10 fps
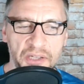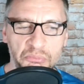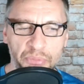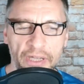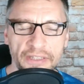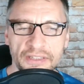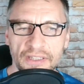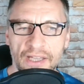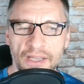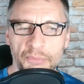but
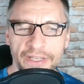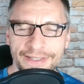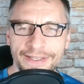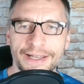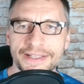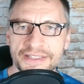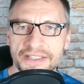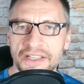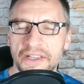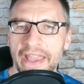it does
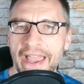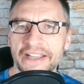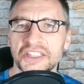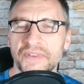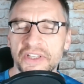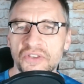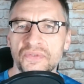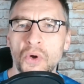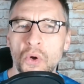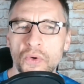activate your
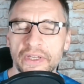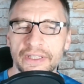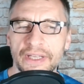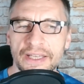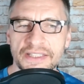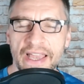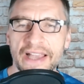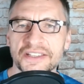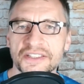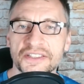phone and does
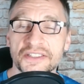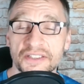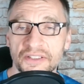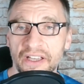access